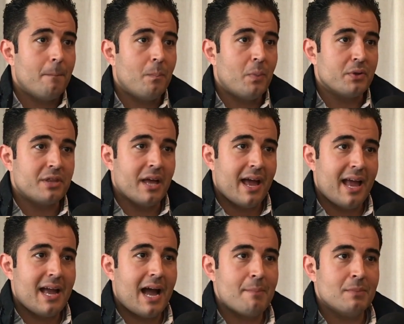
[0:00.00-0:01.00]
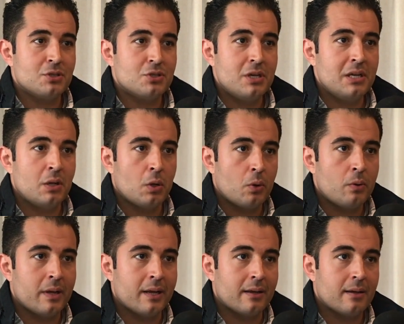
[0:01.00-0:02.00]
But the AI machine
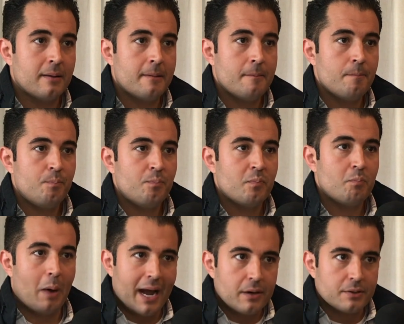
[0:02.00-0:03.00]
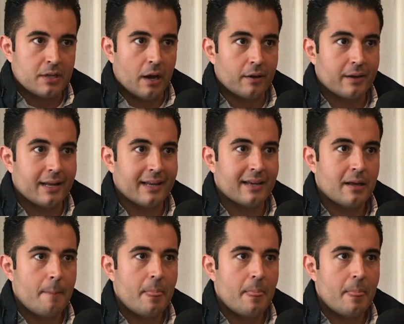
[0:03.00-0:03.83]
learning, buyer targeting,